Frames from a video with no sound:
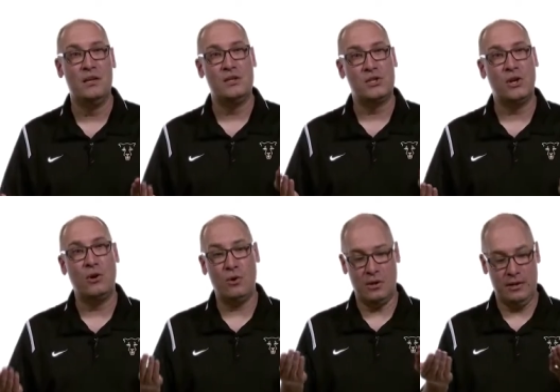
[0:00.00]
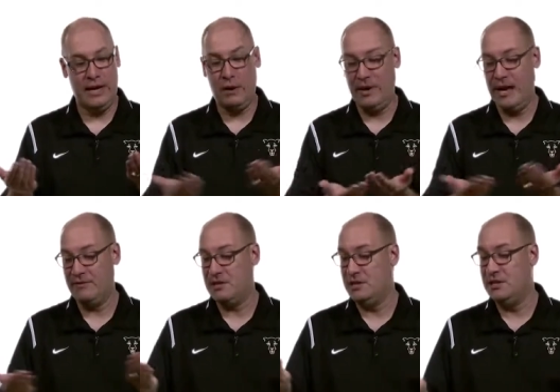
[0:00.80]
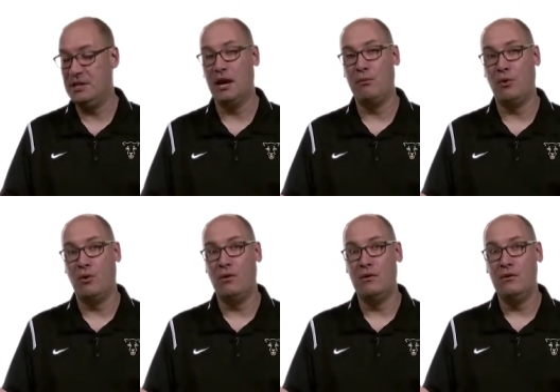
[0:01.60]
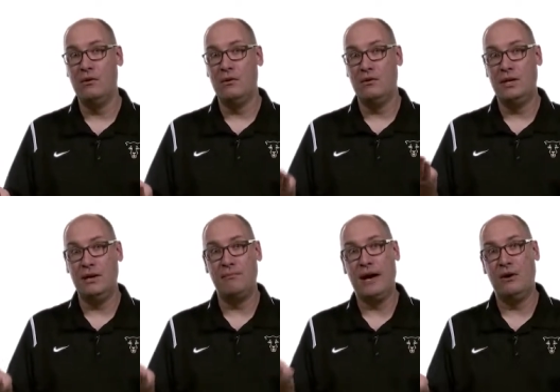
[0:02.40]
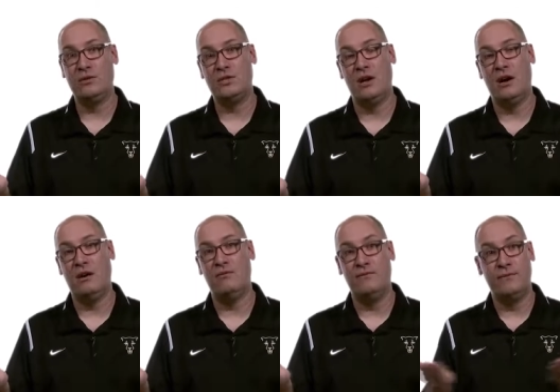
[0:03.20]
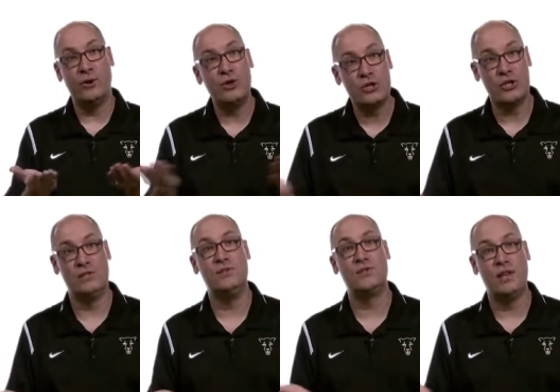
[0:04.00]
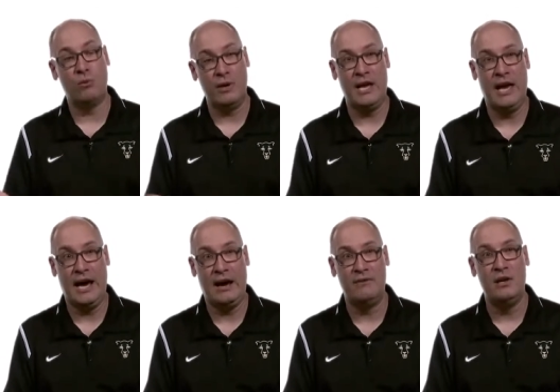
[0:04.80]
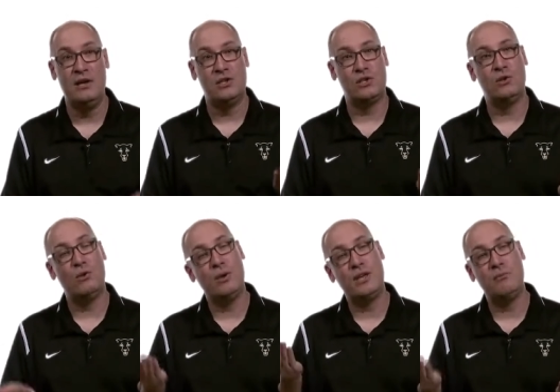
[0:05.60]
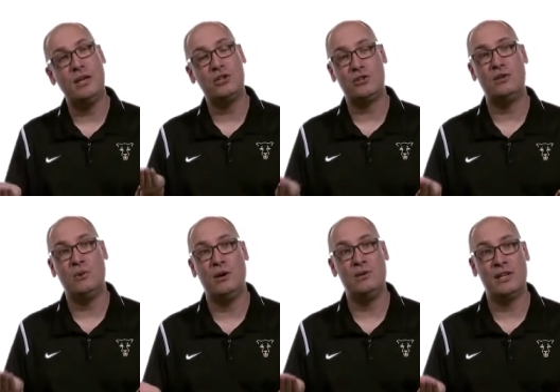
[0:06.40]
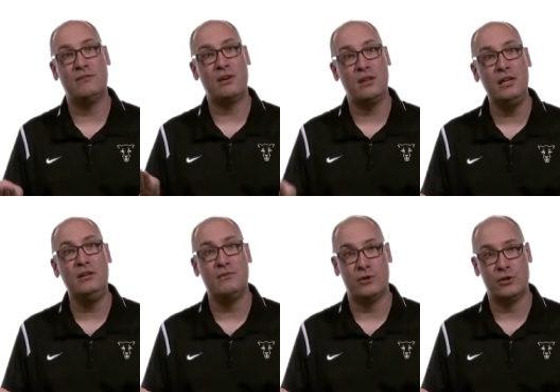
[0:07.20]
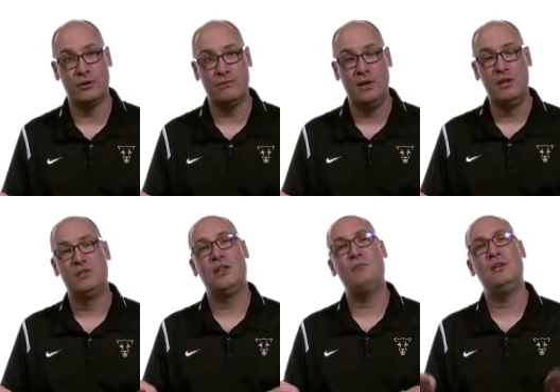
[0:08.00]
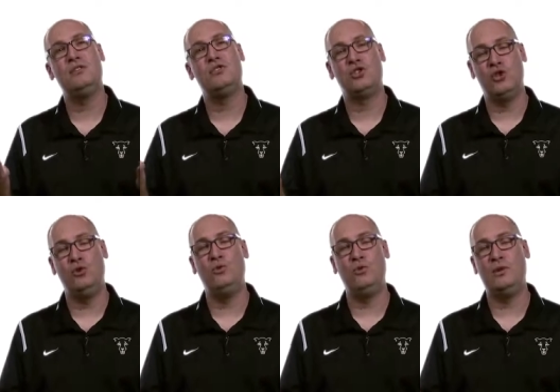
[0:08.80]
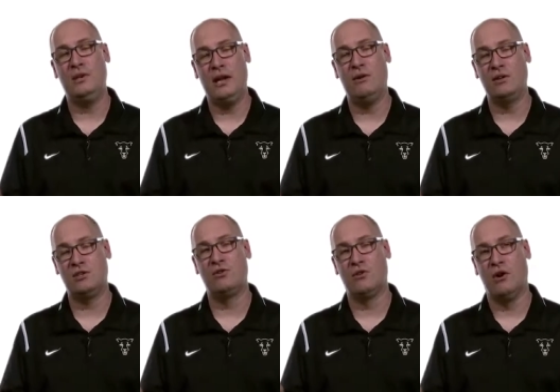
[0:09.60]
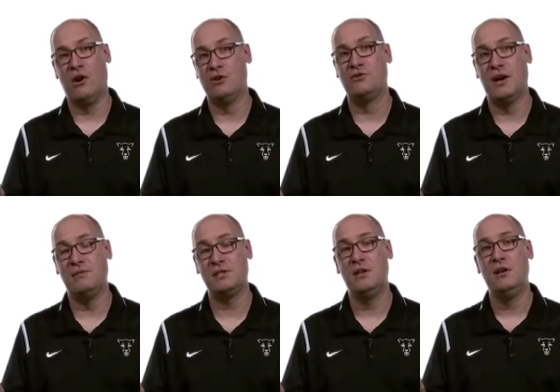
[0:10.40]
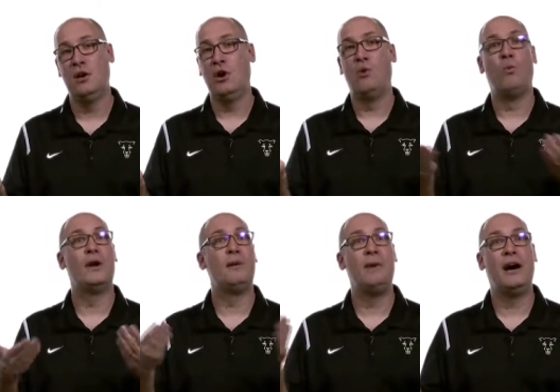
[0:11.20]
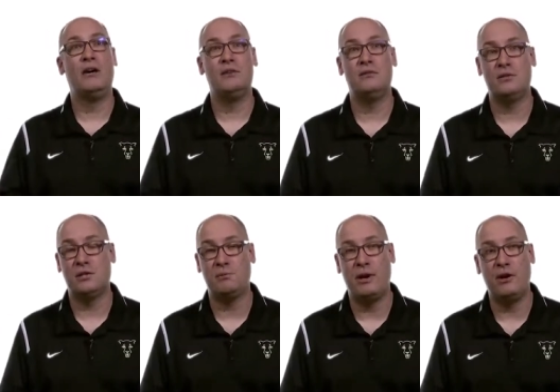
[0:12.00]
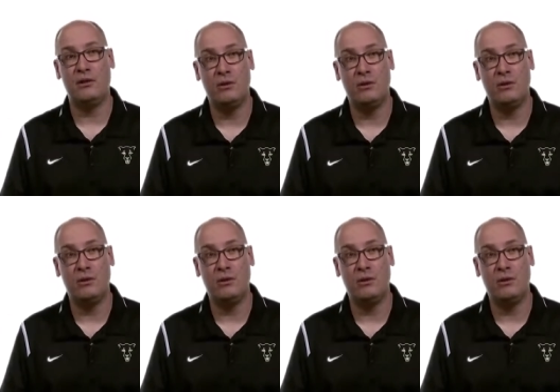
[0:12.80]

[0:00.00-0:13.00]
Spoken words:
So now we have to double the amount of versions that we have so that we can make sure that we always have a clean version. So that means two now external hard drives. What about disparate